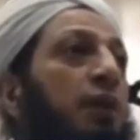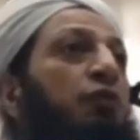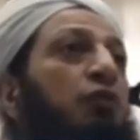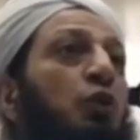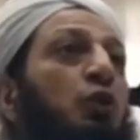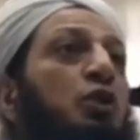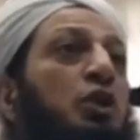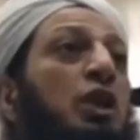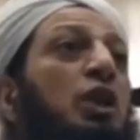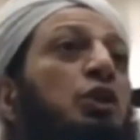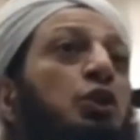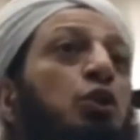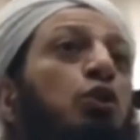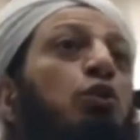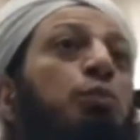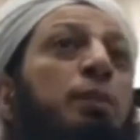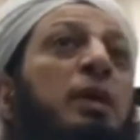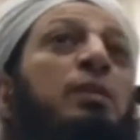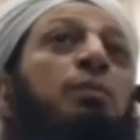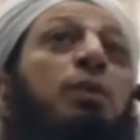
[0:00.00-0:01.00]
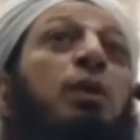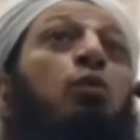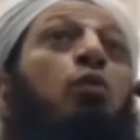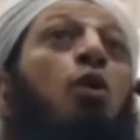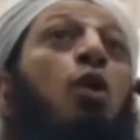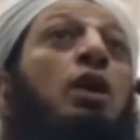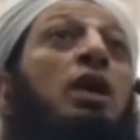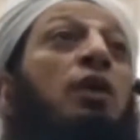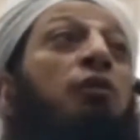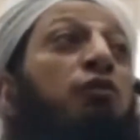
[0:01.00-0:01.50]
If you see two people
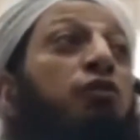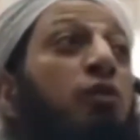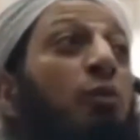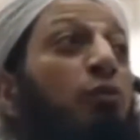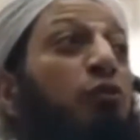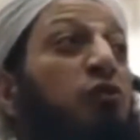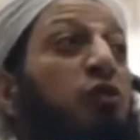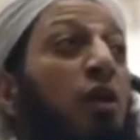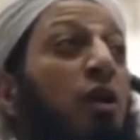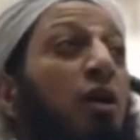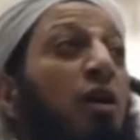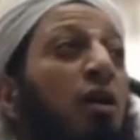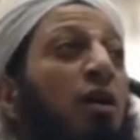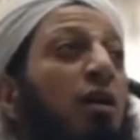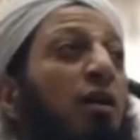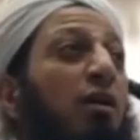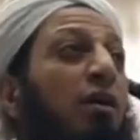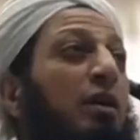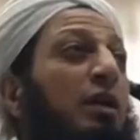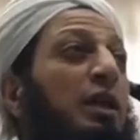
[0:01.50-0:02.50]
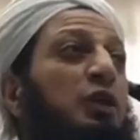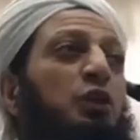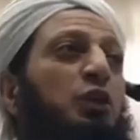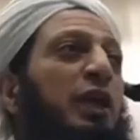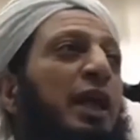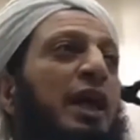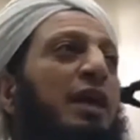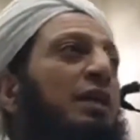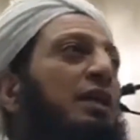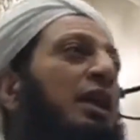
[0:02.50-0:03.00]
walking from far, that
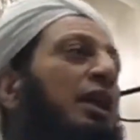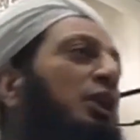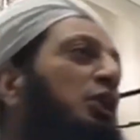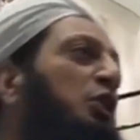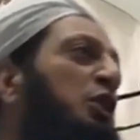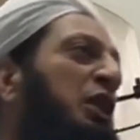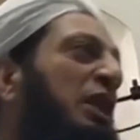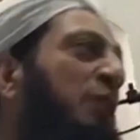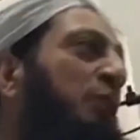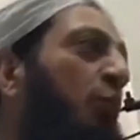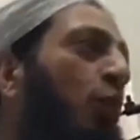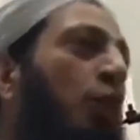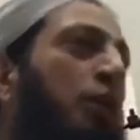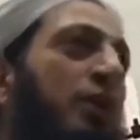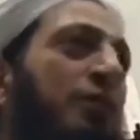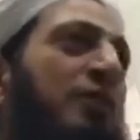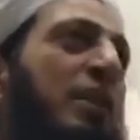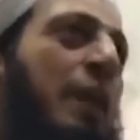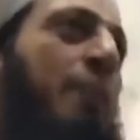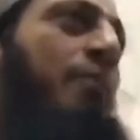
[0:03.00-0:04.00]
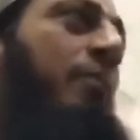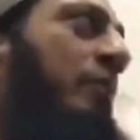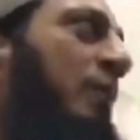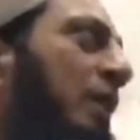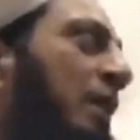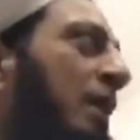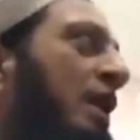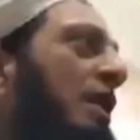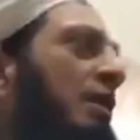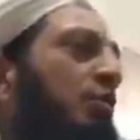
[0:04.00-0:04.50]
you can't really see both of
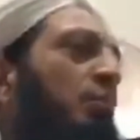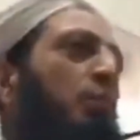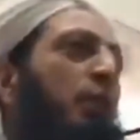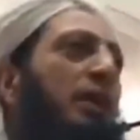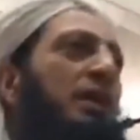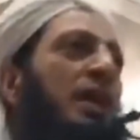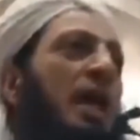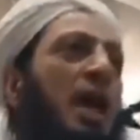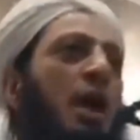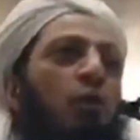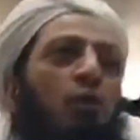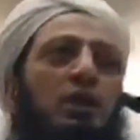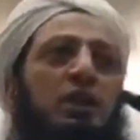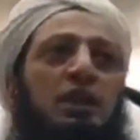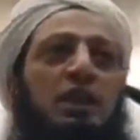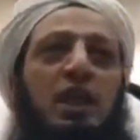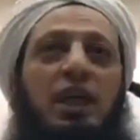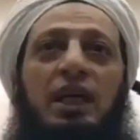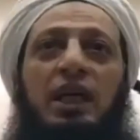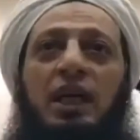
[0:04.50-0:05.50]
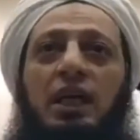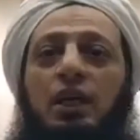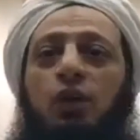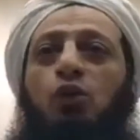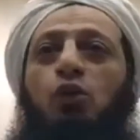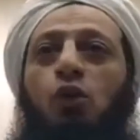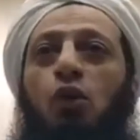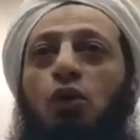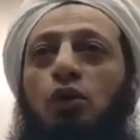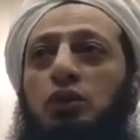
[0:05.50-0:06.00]
them. But now as you're
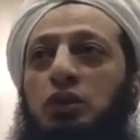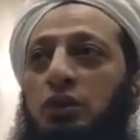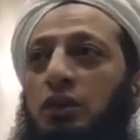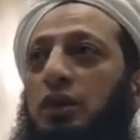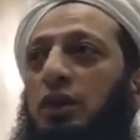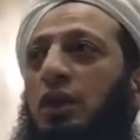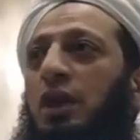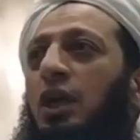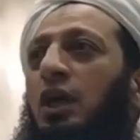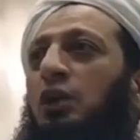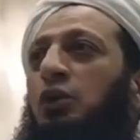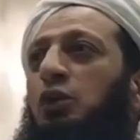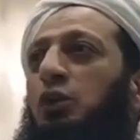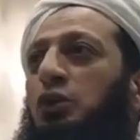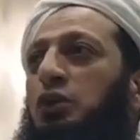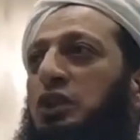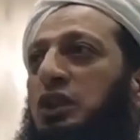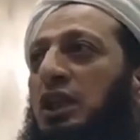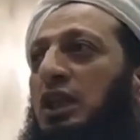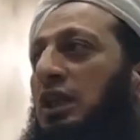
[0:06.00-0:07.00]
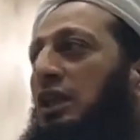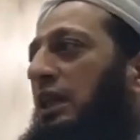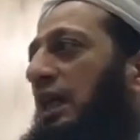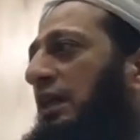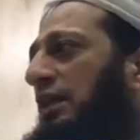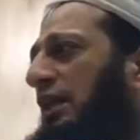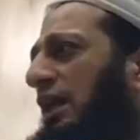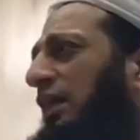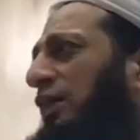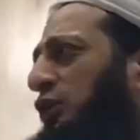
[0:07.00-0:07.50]
getting closer, you see
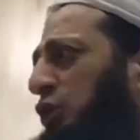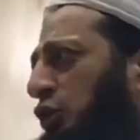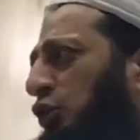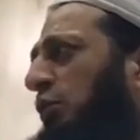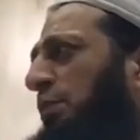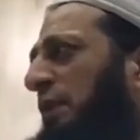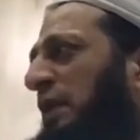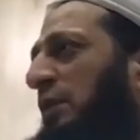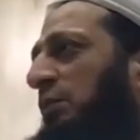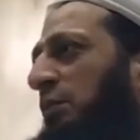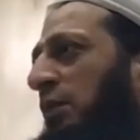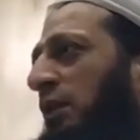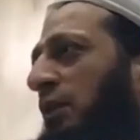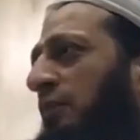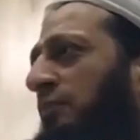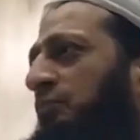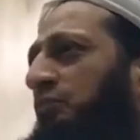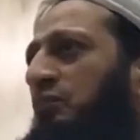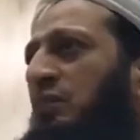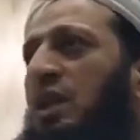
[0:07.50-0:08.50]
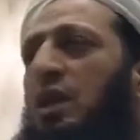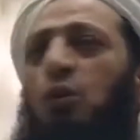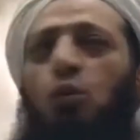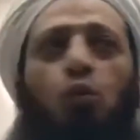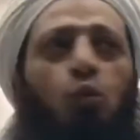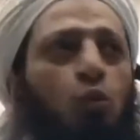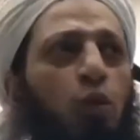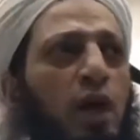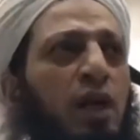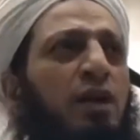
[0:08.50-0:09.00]
that there are two people.
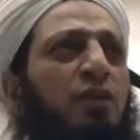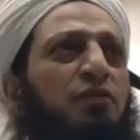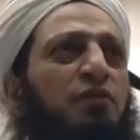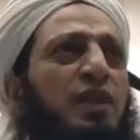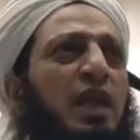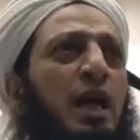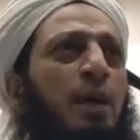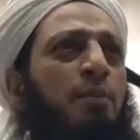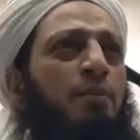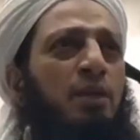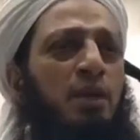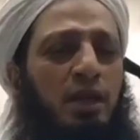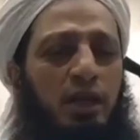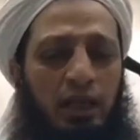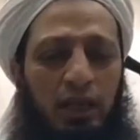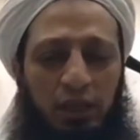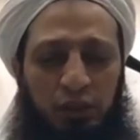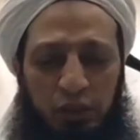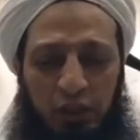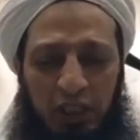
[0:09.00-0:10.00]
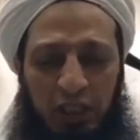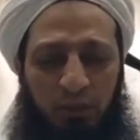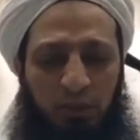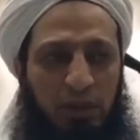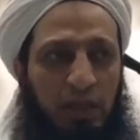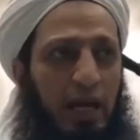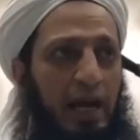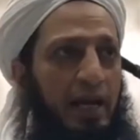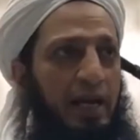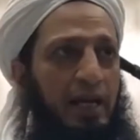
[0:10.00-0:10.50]
One of them, it
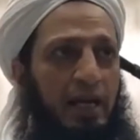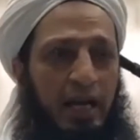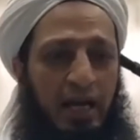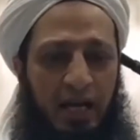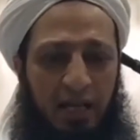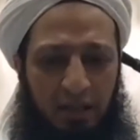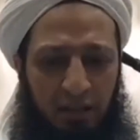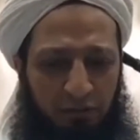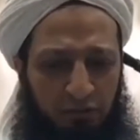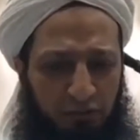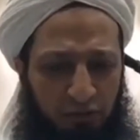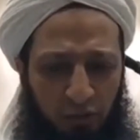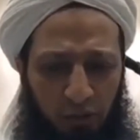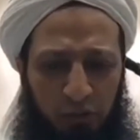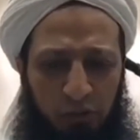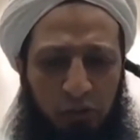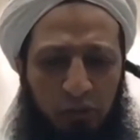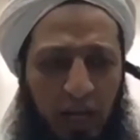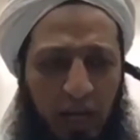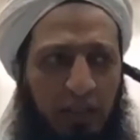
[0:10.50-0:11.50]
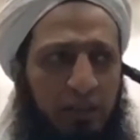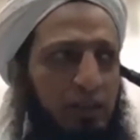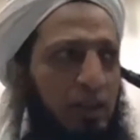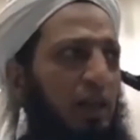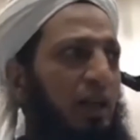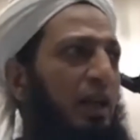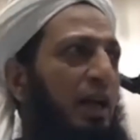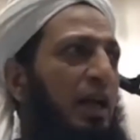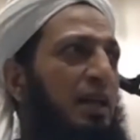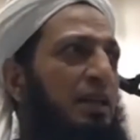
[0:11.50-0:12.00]
seems like, has a full dress,
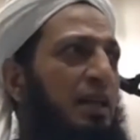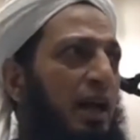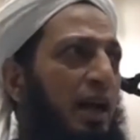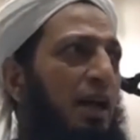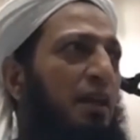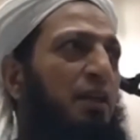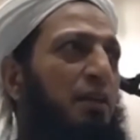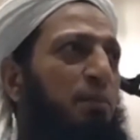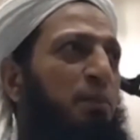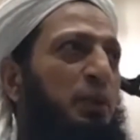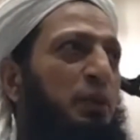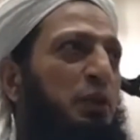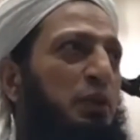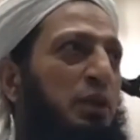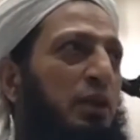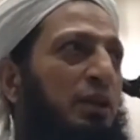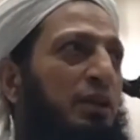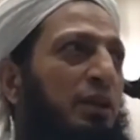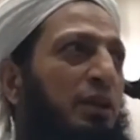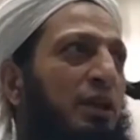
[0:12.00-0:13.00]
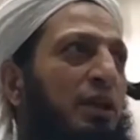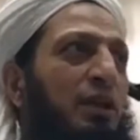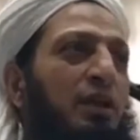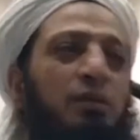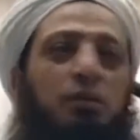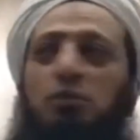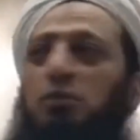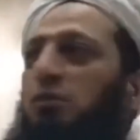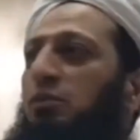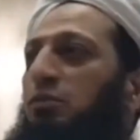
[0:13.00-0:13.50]
and the other person,